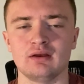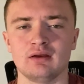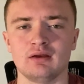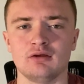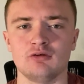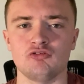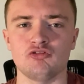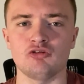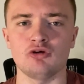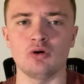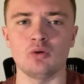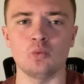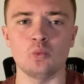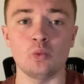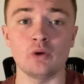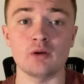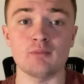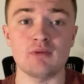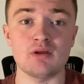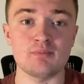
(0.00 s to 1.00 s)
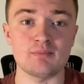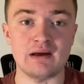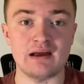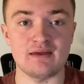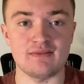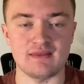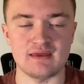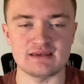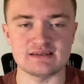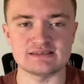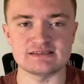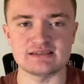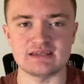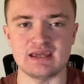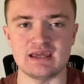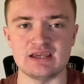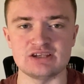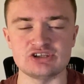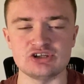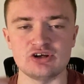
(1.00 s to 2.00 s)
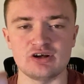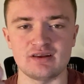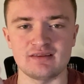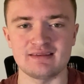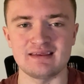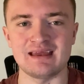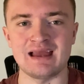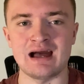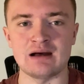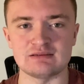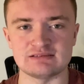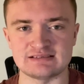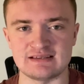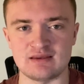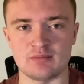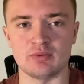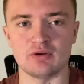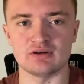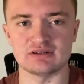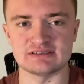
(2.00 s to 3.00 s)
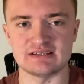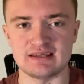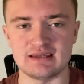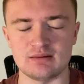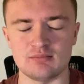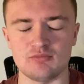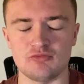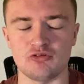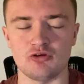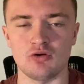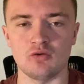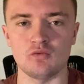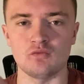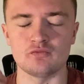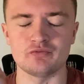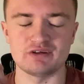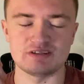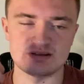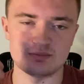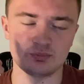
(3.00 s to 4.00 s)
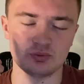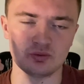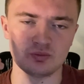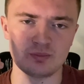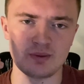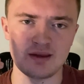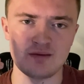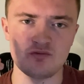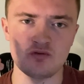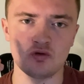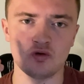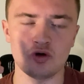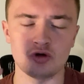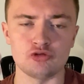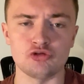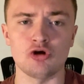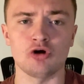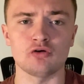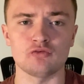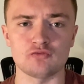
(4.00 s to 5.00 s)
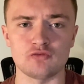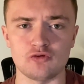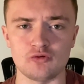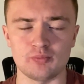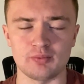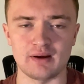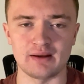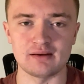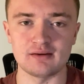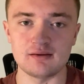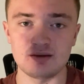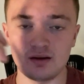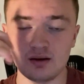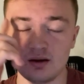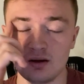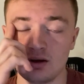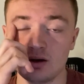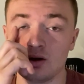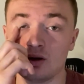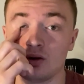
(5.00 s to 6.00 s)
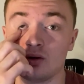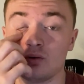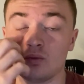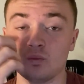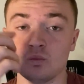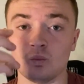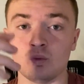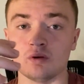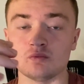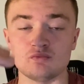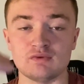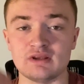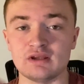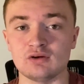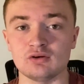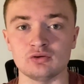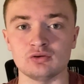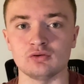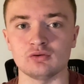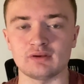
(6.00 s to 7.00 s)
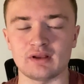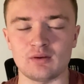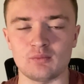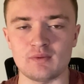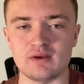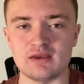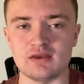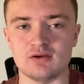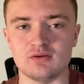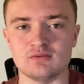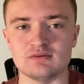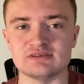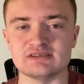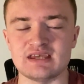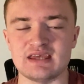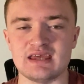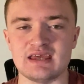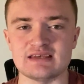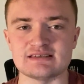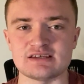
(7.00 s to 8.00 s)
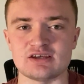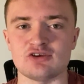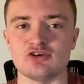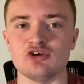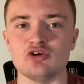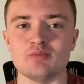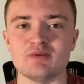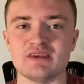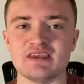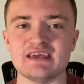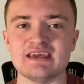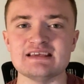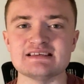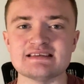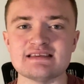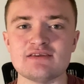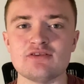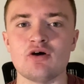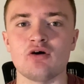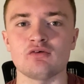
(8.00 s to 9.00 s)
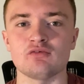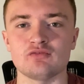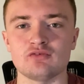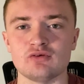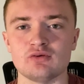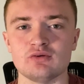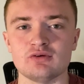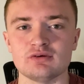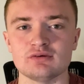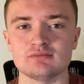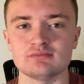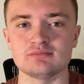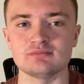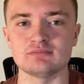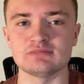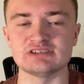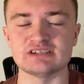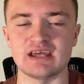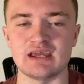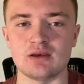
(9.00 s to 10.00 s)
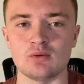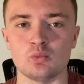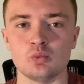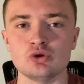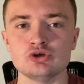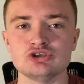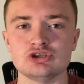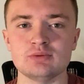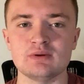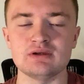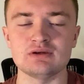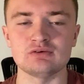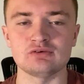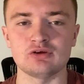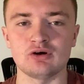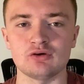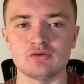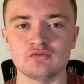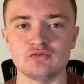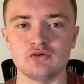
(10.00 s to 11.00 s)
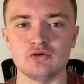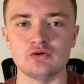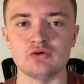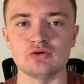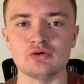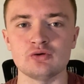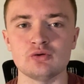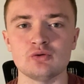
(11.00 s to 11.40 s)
So what I mean by this is you got to think outside the box here. So for example, if you're a dog food brand, one really good hook that we use is a human eating the dog food, saying, would you eat your dog's food?